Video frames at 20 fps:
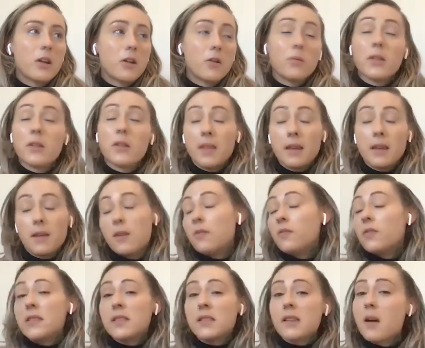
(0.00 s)

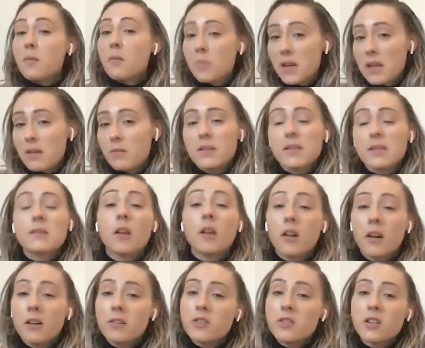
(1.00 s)
if this company, it was
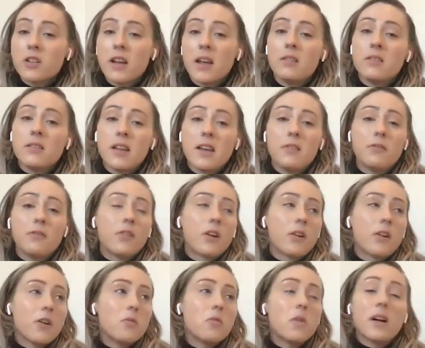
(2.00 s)
large and
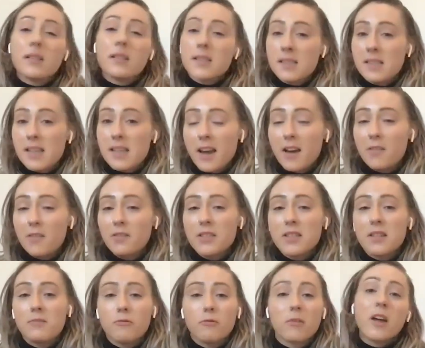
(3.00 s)
very well staffed
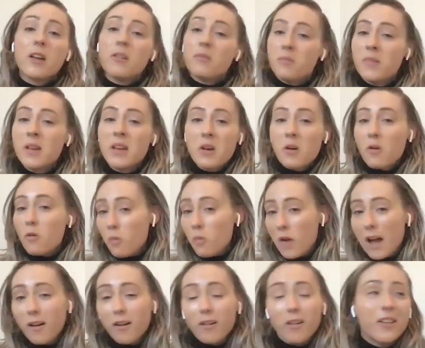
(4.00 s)
and run
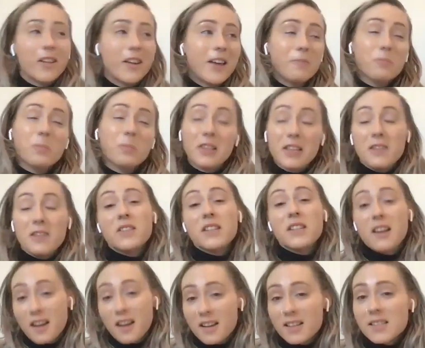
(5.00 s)
well, and believed
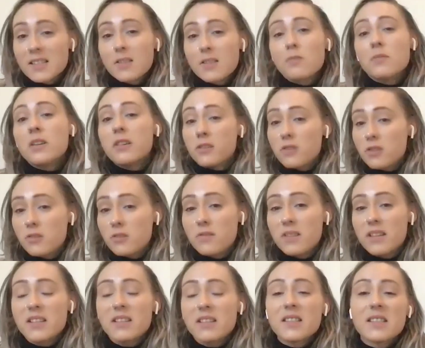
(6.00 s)
in us that we could do
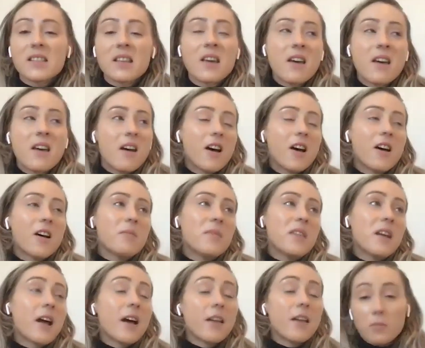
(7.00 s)
this,
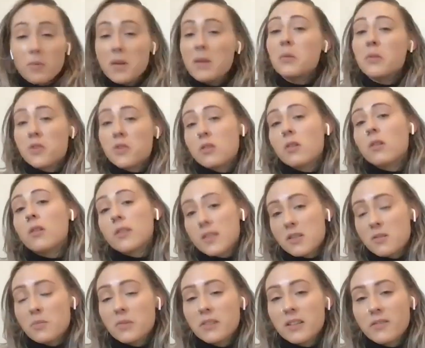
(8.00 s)
that other people should
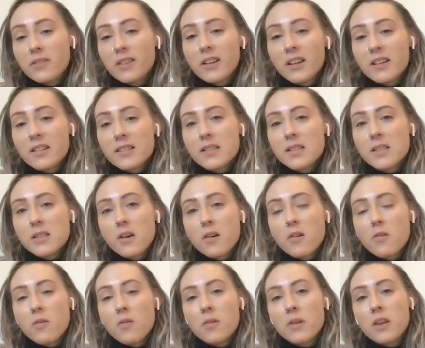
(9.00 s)
also believe in us.
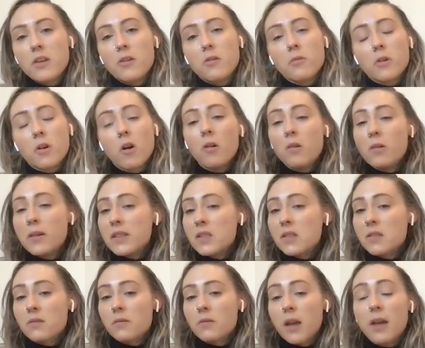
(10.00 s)
So, we're
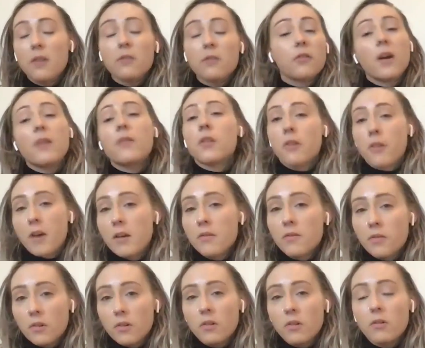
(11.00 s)
always and forever
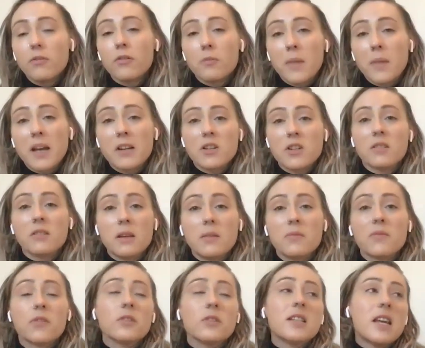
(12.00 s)
grateful for Magic
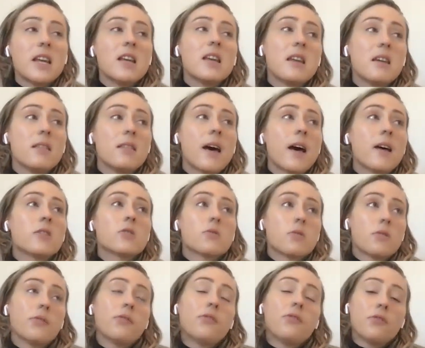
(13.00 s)
Leap for taking that
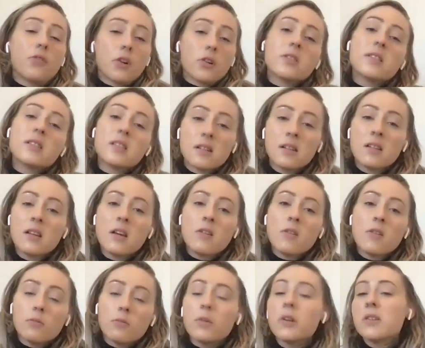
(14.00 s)
sort of first
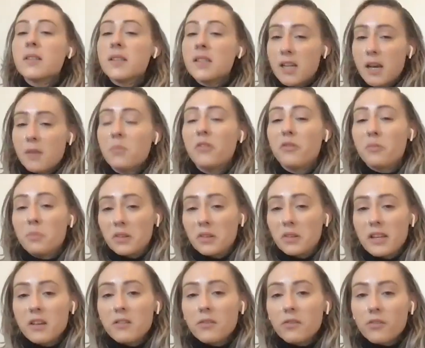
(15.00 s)
real step of
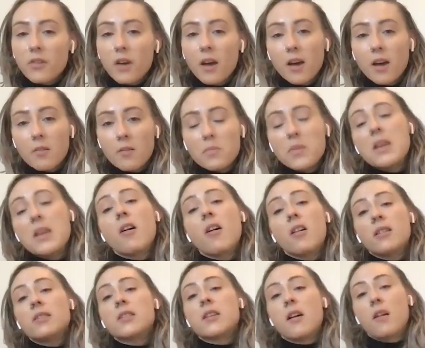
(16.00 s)
belief
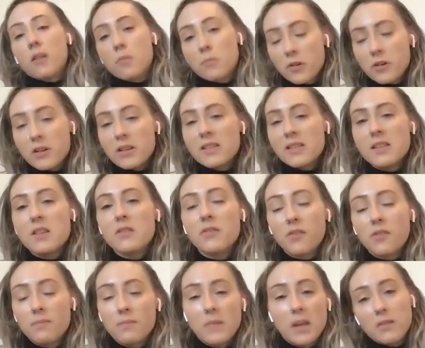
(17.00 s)
beyond our pre-seed
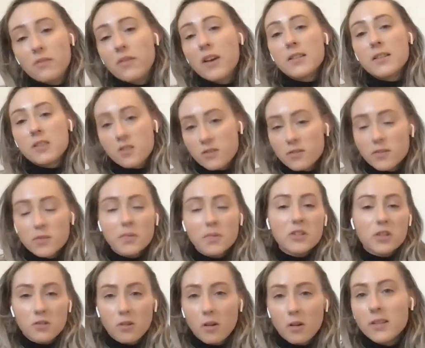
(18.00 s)
investors,
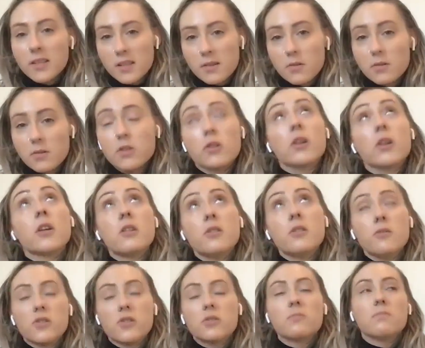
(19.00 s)
which also took a
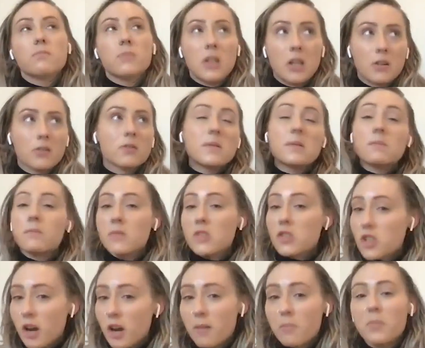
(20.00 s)
huge,
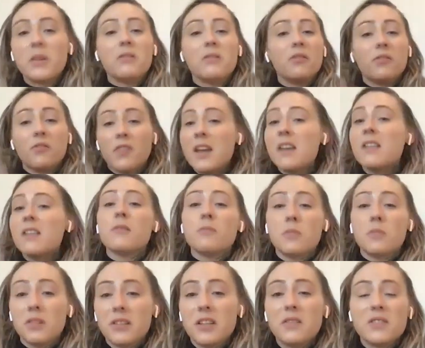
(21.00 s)
jump in faith
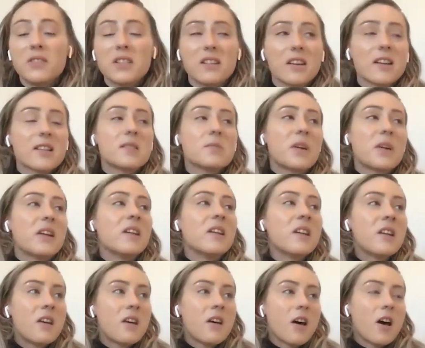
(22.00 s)
and believed in us. But